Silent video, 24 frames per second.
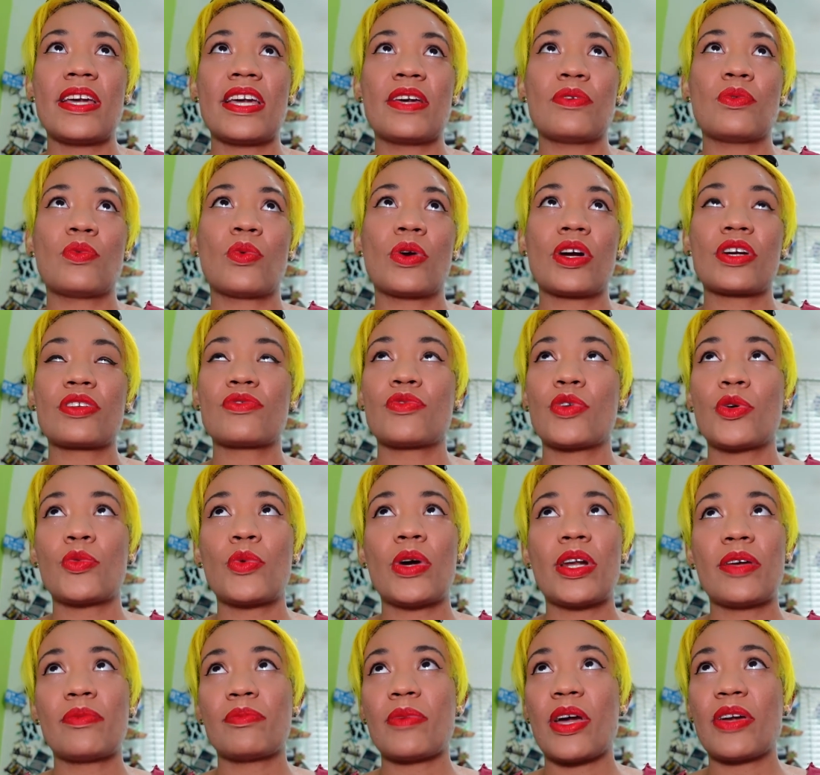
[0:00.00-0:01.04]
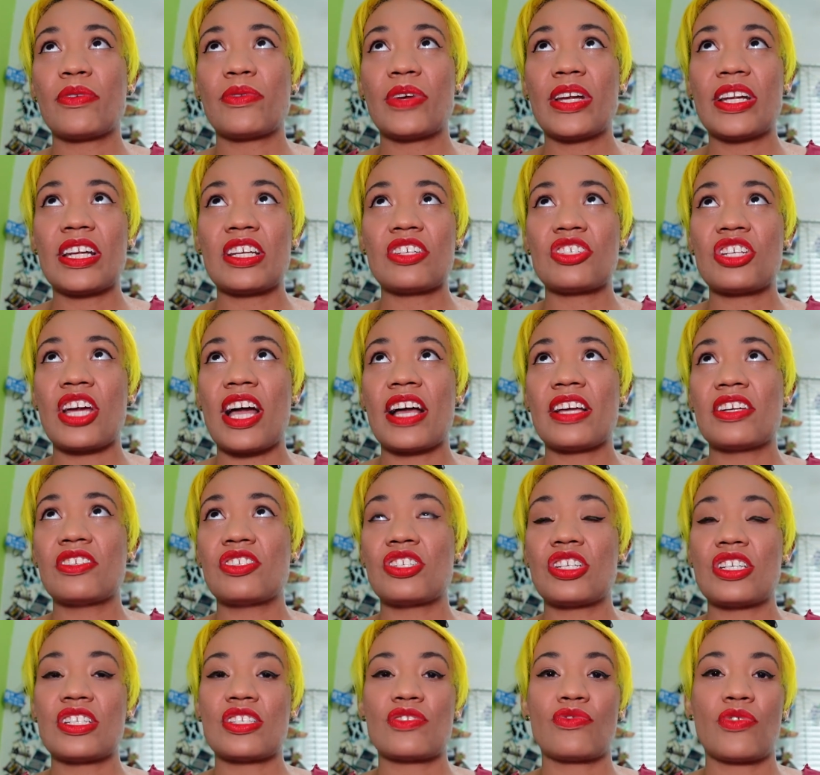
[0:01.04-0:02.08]
It worked for one of my reading
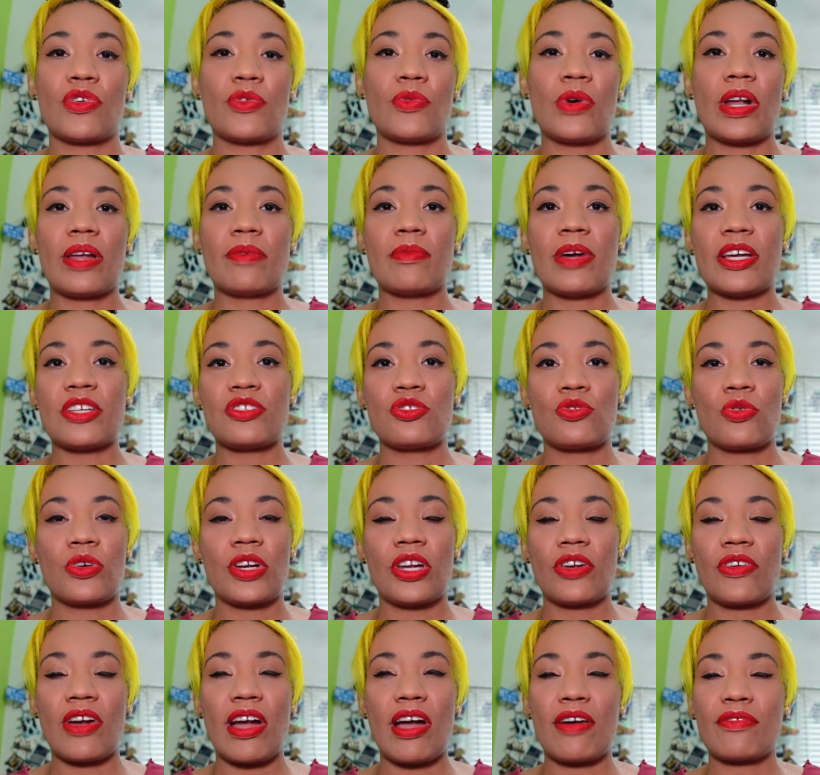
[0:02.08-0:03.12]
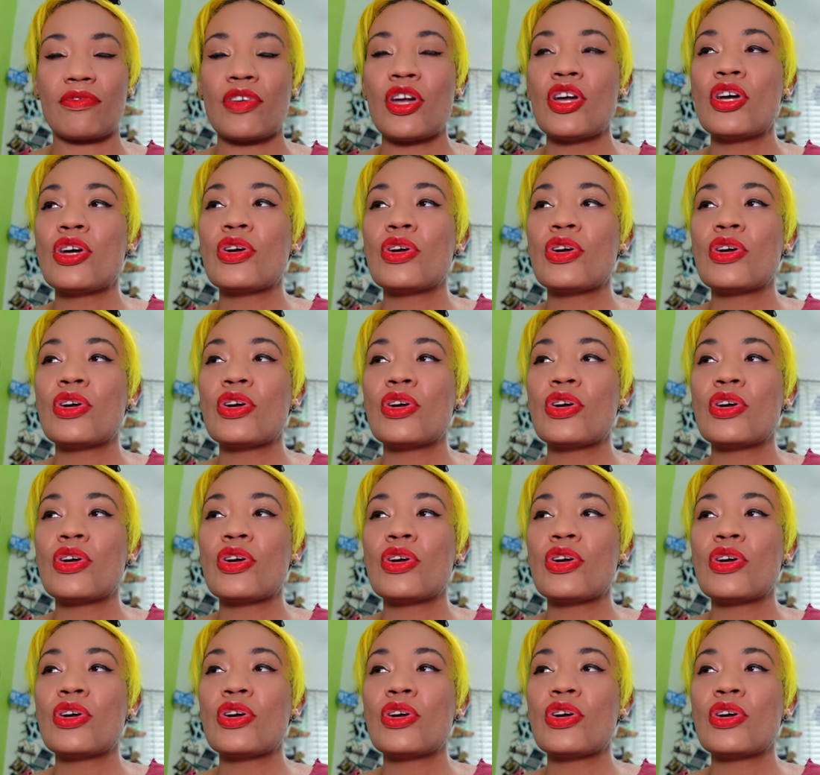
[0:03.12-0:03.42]
challenges, for one of my Storygraph